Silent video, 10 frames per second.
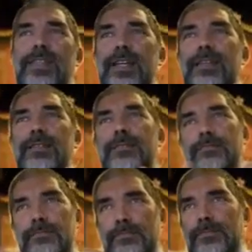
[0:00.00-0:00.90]
thing,
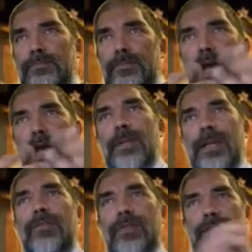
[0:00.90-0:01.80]
I
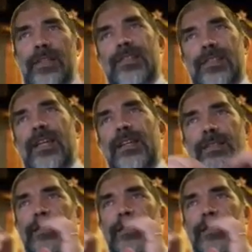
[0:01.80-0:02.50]
believe that this thing